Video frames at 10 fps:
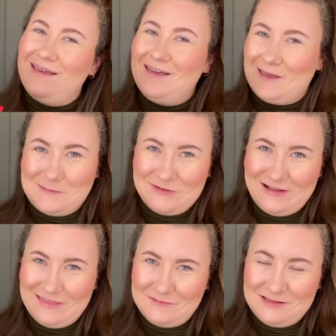
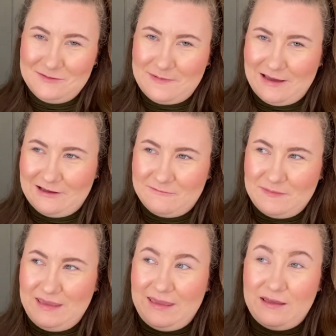apply them to the back of
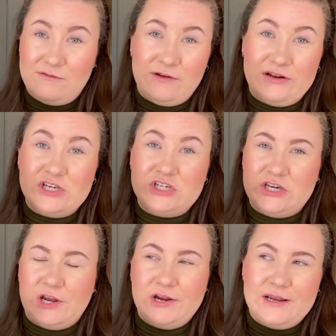my hand very
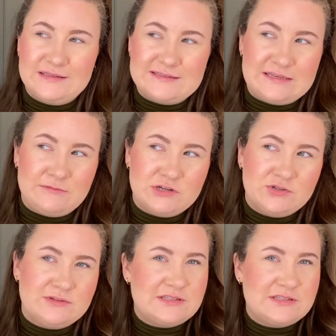sheer and see which one's